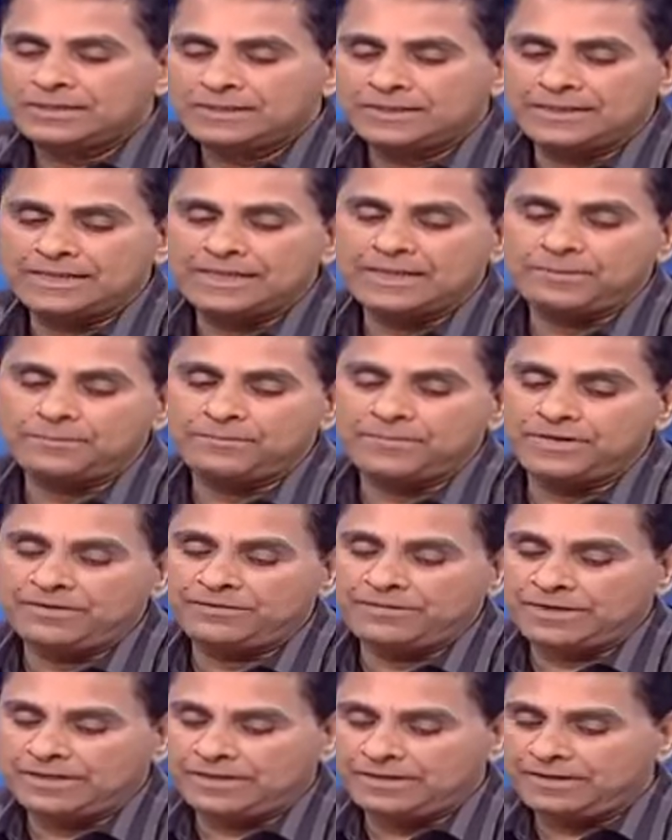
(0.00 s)
They have
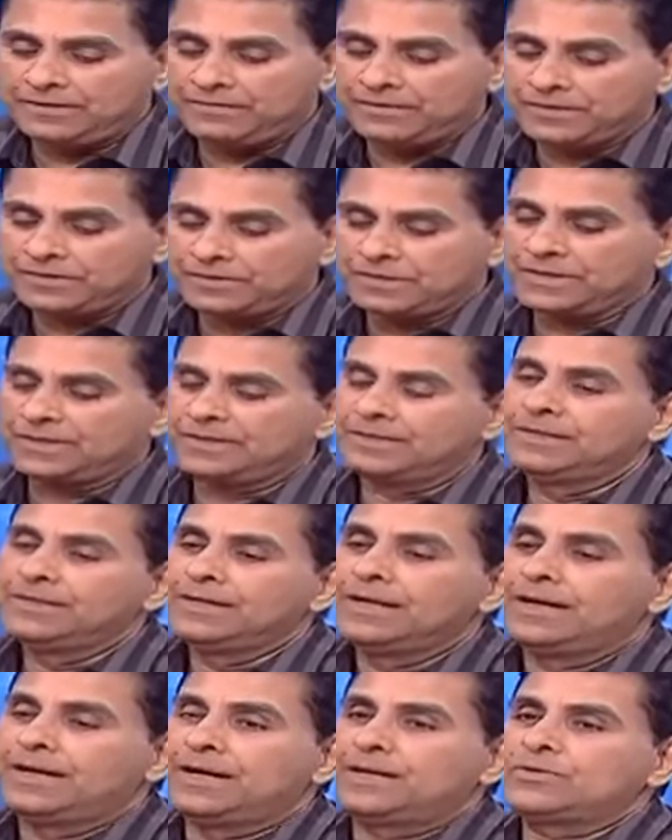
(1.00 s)
never,
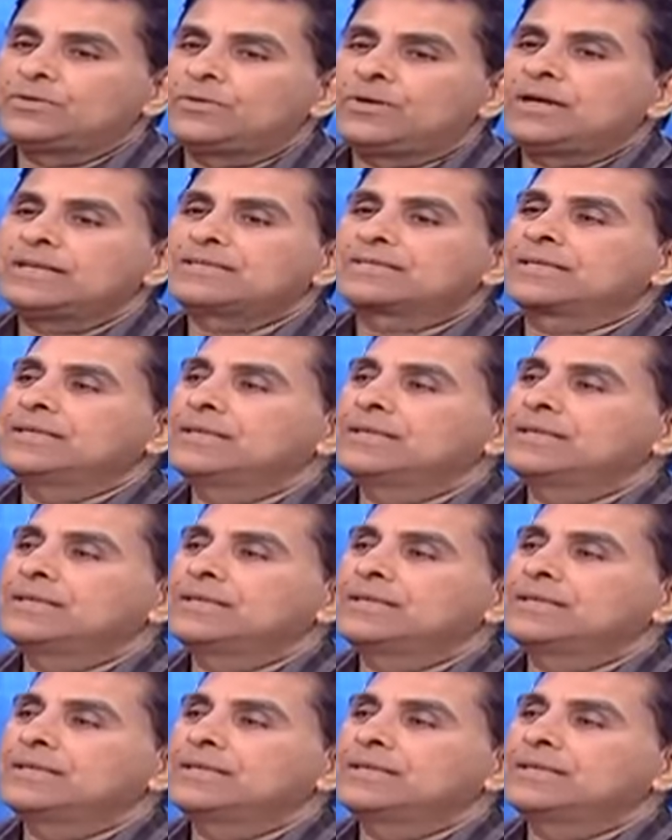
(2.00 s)
you ask